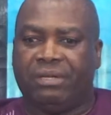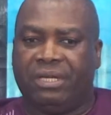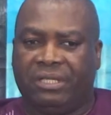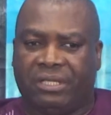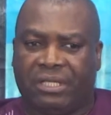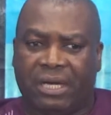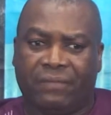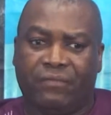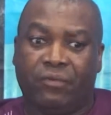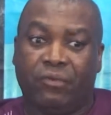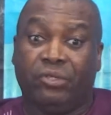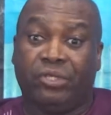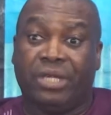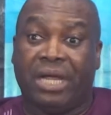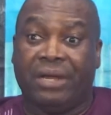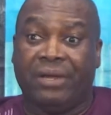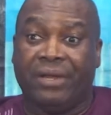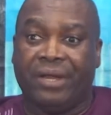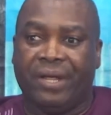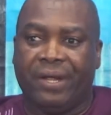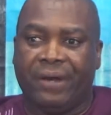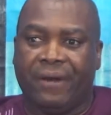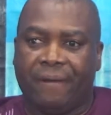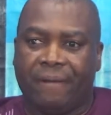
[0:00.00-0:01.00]
interview
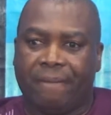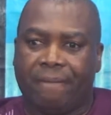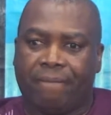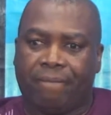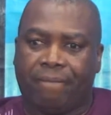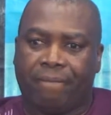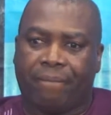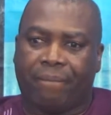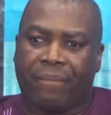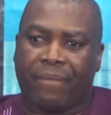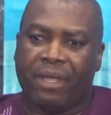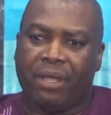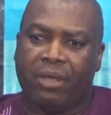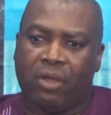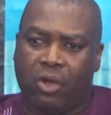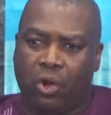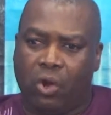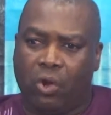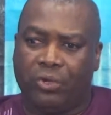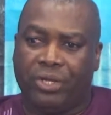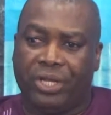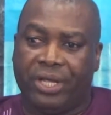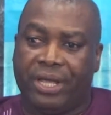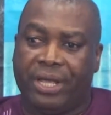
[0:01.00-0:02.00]
Daniel,
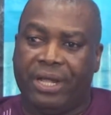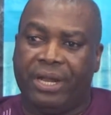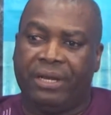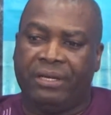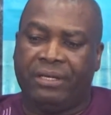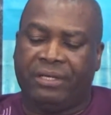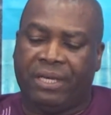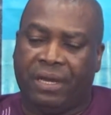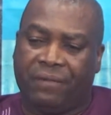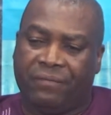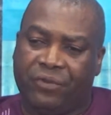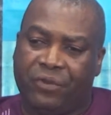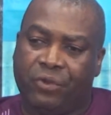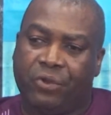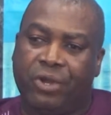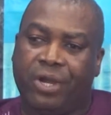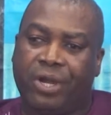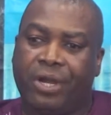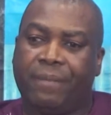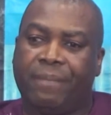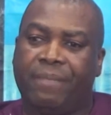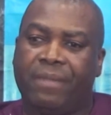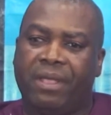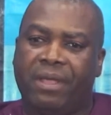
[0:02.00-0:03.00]
call the girl, interview
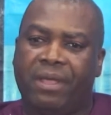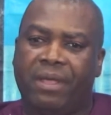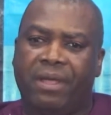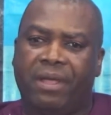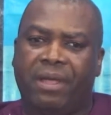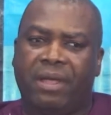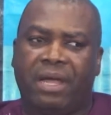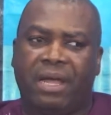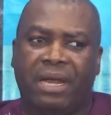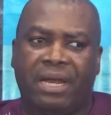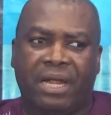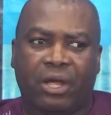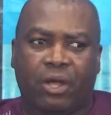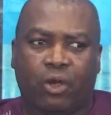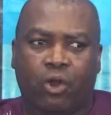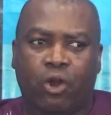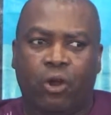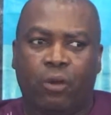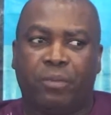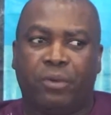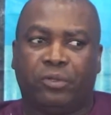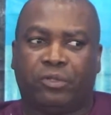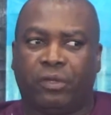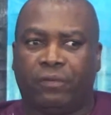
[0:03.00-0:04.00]
her, and I
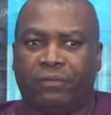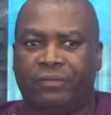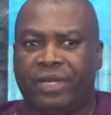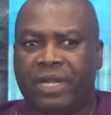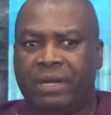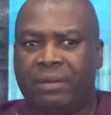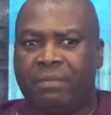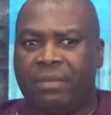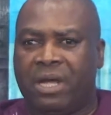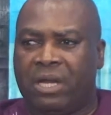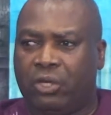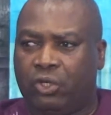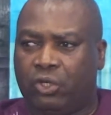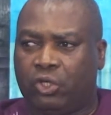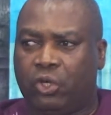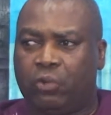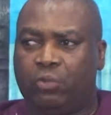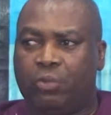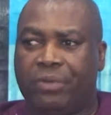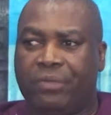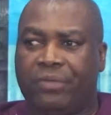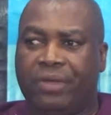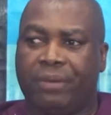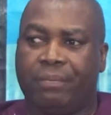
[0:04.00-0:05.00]
call both of them and
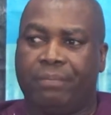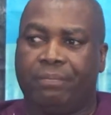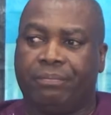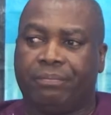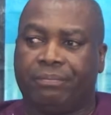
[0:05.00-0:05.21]
talk with them.